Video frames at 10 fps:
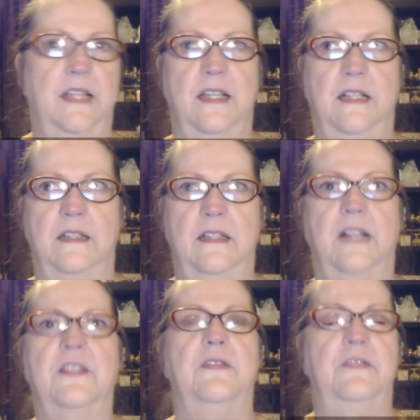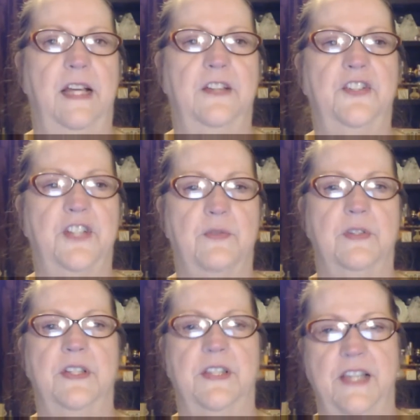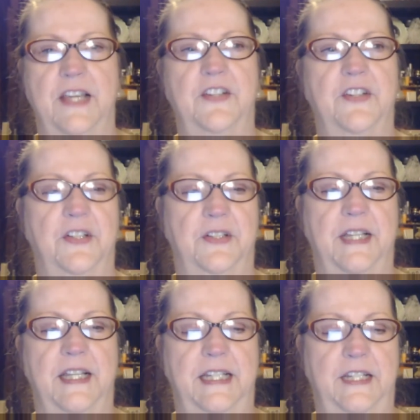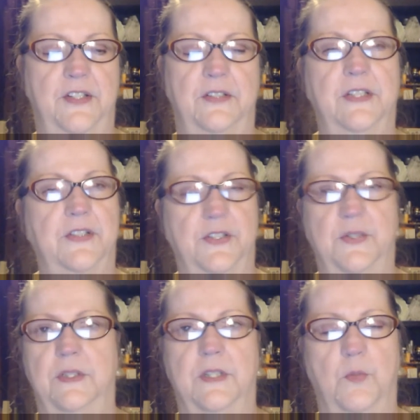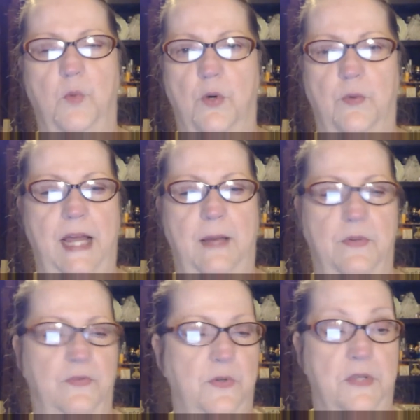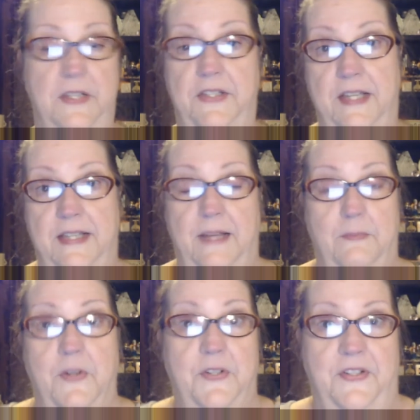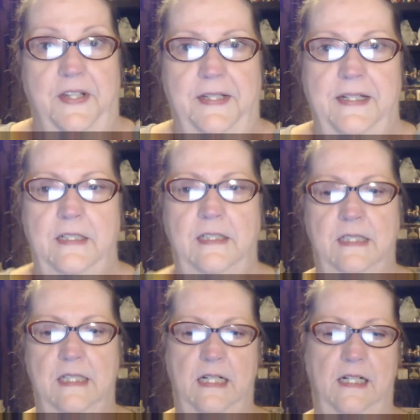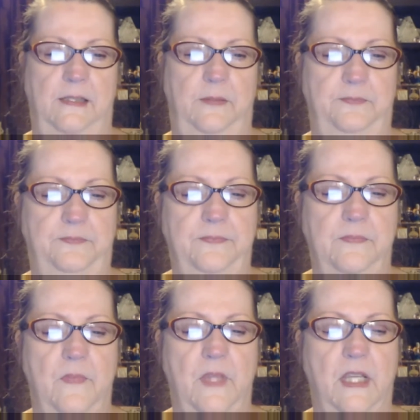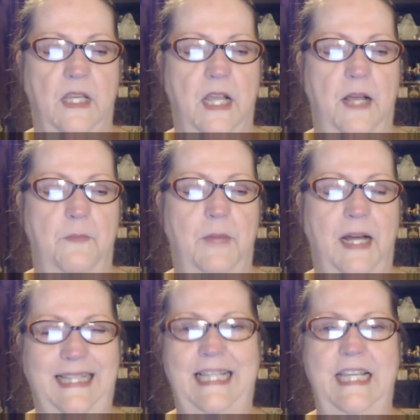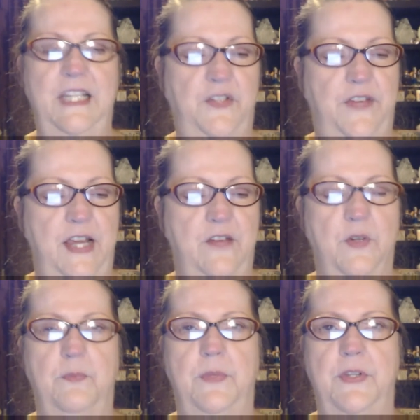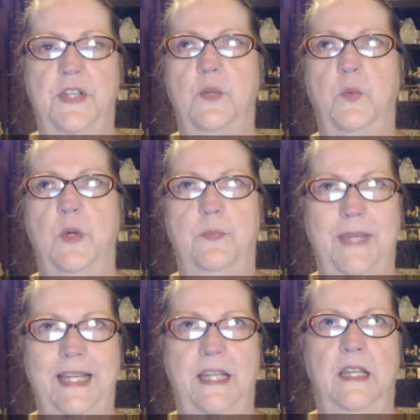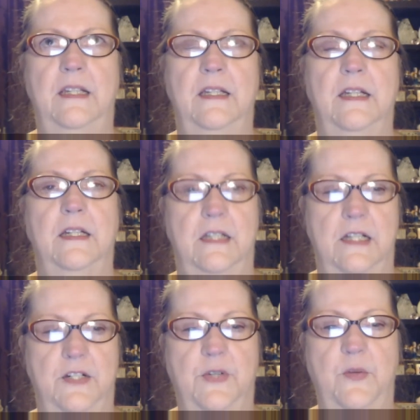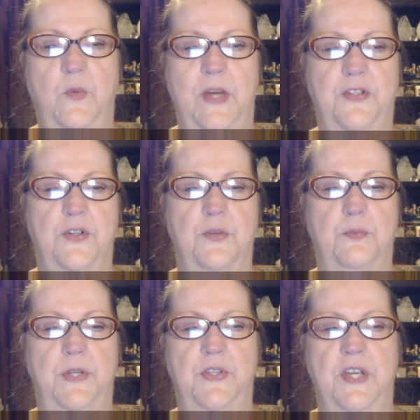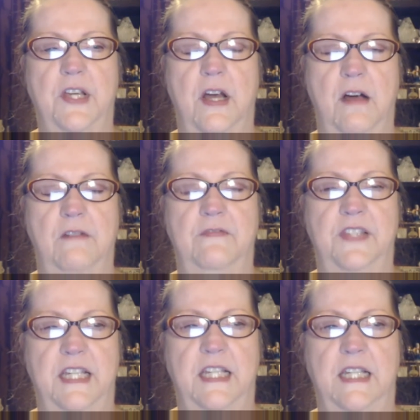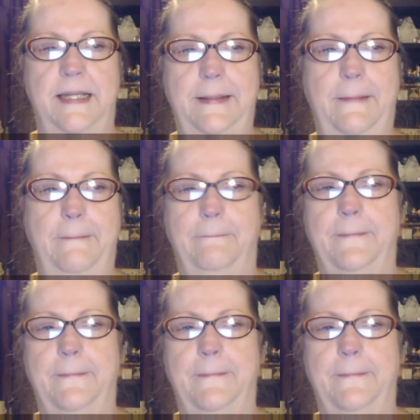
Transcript: I think that's a vast generalization, and they need to listen to a little more rap before they say that, personally. Um, my least favorite music would be country western music of the